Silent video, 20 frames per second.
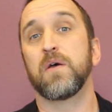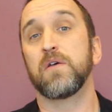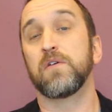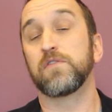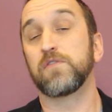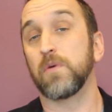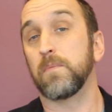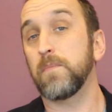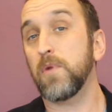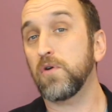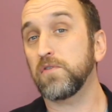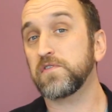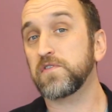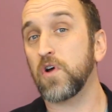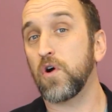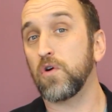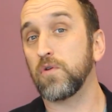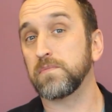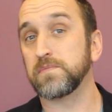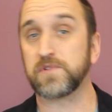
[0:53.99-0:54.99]
So most
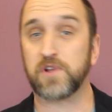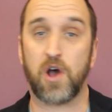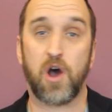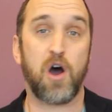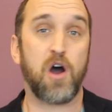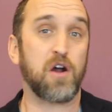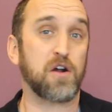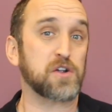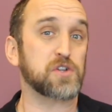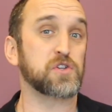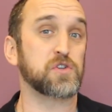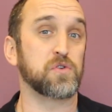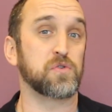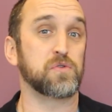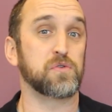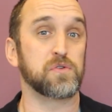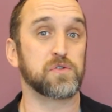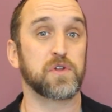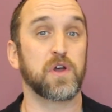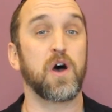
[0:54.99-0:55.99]
homes are
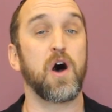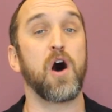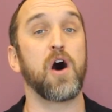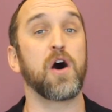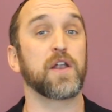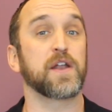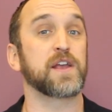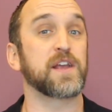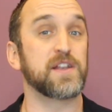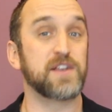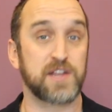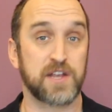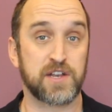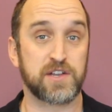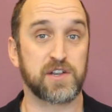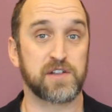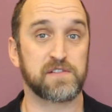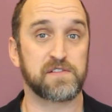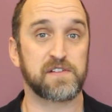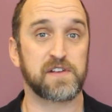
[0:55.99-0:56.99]
sold on a
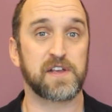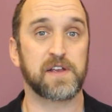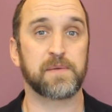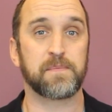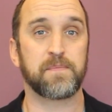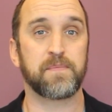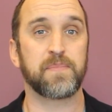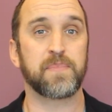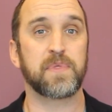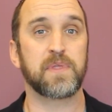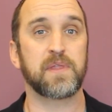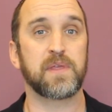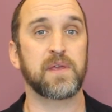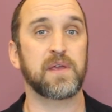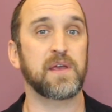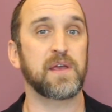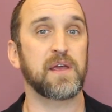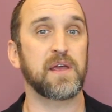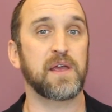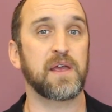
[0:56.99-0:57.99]
contingency.
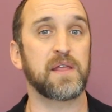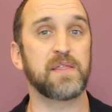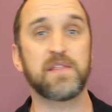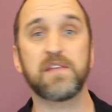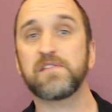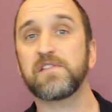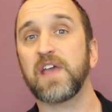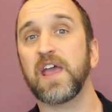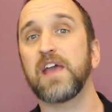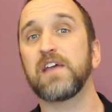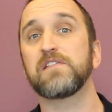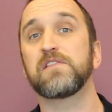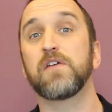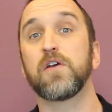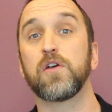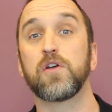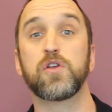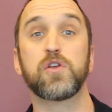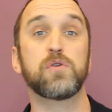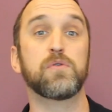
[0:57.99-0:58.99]
In this
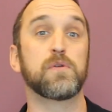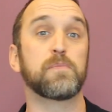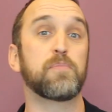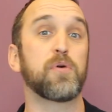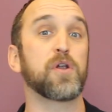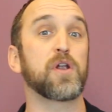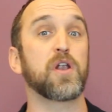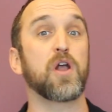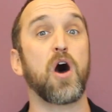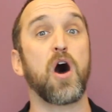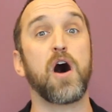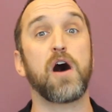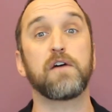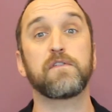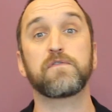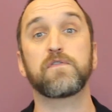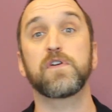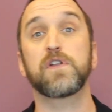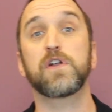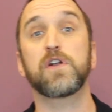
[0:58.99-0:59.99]
case, you would put an
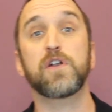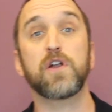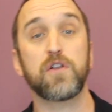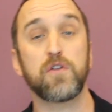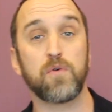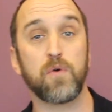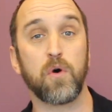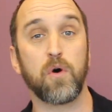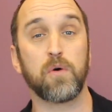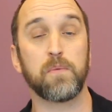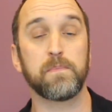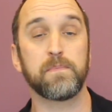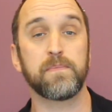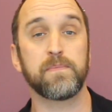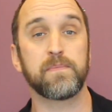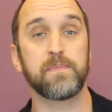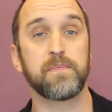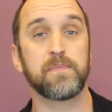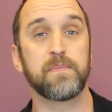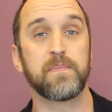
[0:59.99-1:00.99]
offer in on a new home,
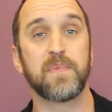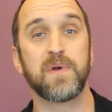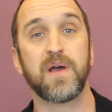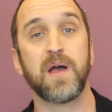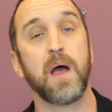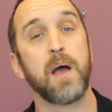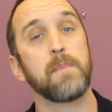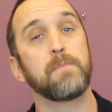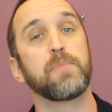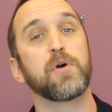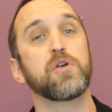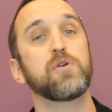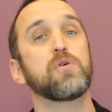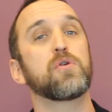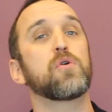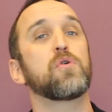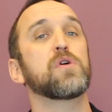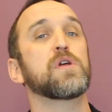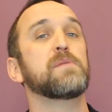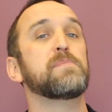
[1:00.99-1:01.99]
but you would
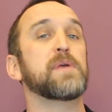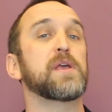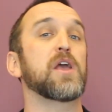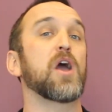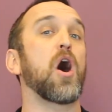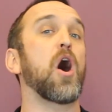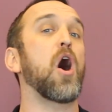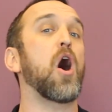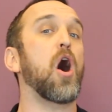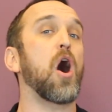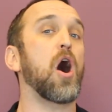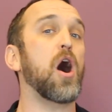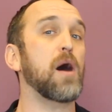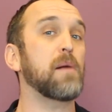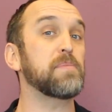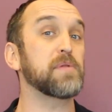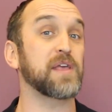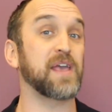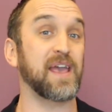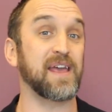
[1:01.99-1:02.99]
only be
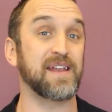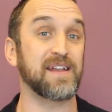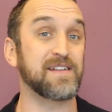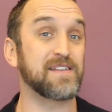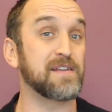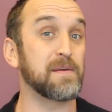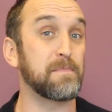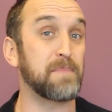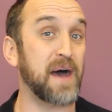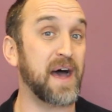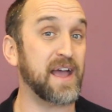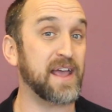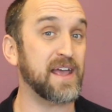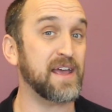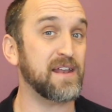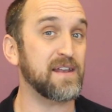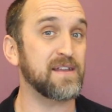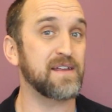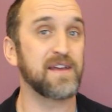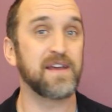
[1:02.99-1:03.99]
obligated to buy
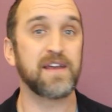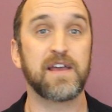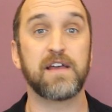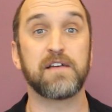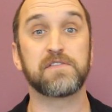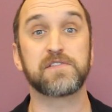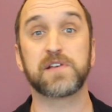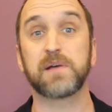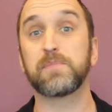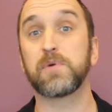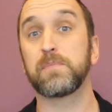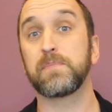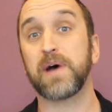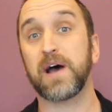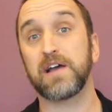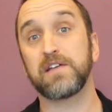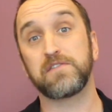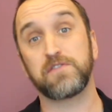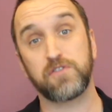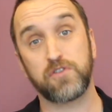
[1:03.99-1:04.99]
it if someone
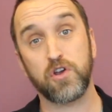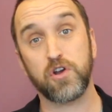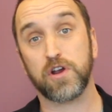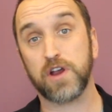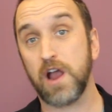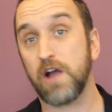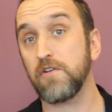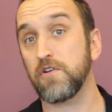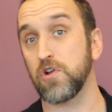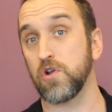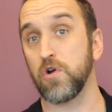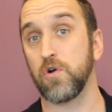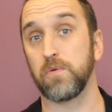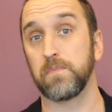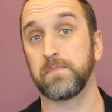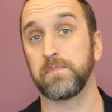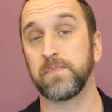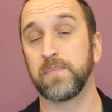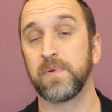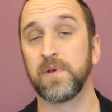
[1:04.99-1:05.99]
buys your current home.
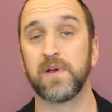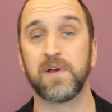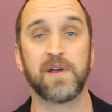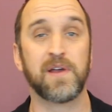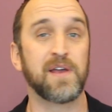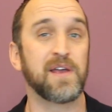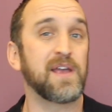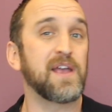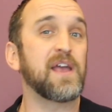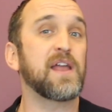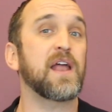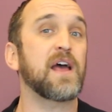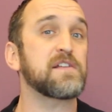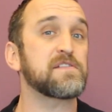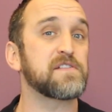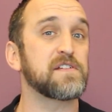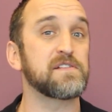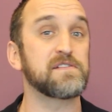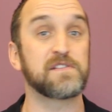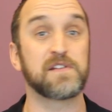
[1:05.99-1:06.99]
In
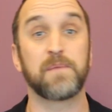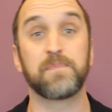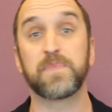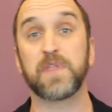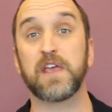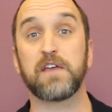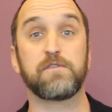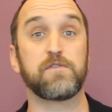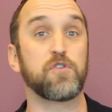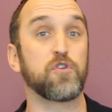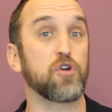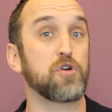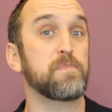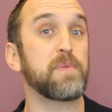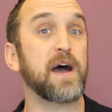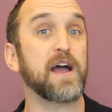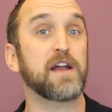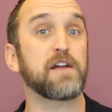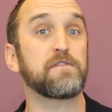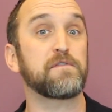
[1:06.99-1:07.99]
essence, if your
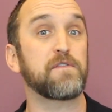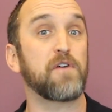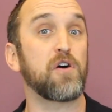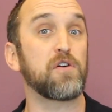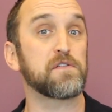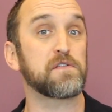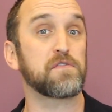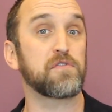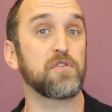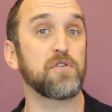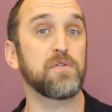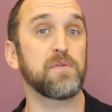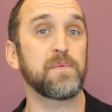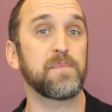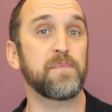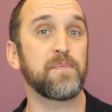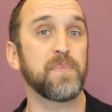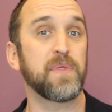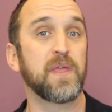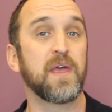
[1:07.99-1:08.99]
buyer falls
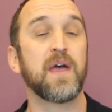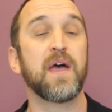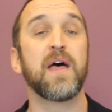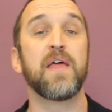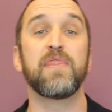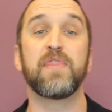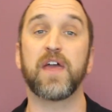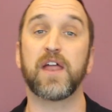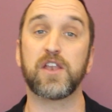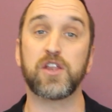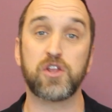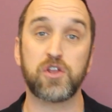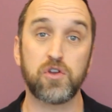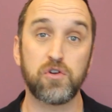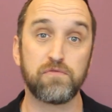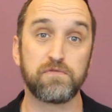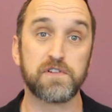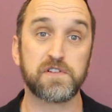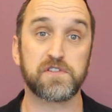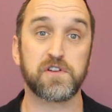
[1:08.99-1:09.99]
through, then
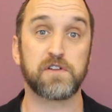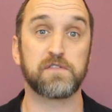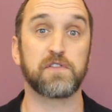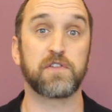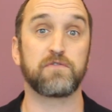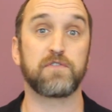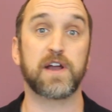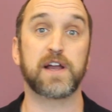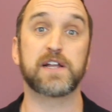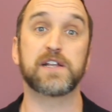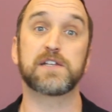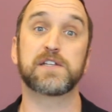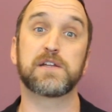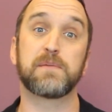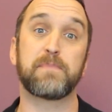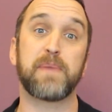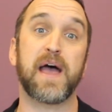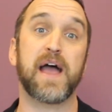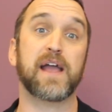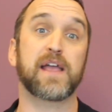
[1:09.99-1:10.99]
you reserve the right to
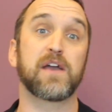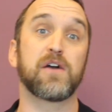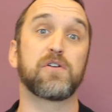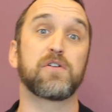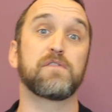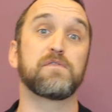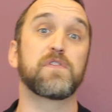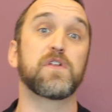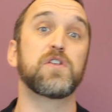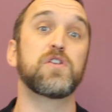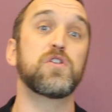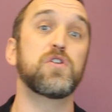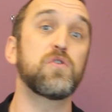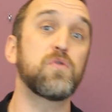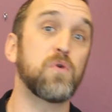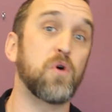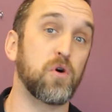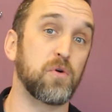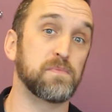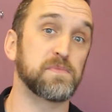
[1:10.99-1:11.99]
back out of the
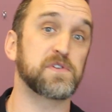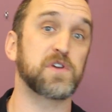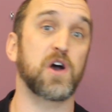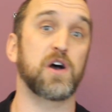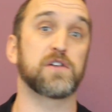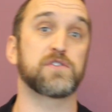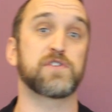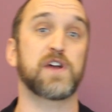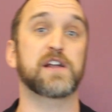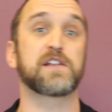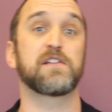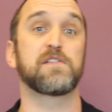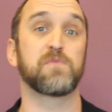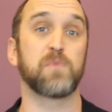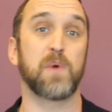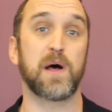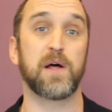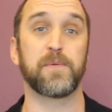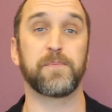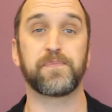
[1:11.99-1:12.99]
new home's contract as
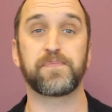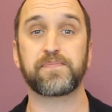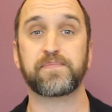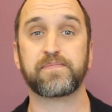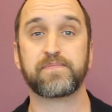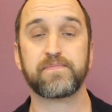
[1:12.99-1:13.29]
well.